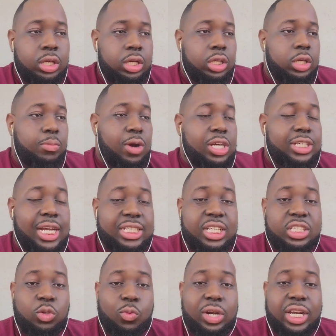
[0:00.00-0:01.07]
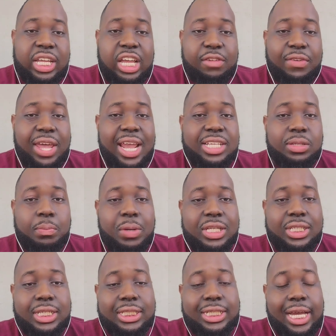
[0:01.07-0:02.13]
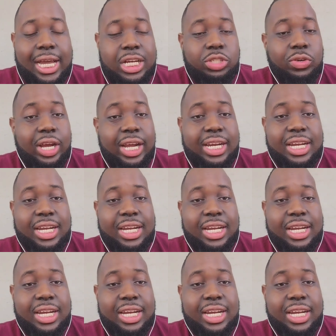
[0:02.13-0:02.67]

Lamar Jackson doesn't want any ifs, ands, or buts in his contract.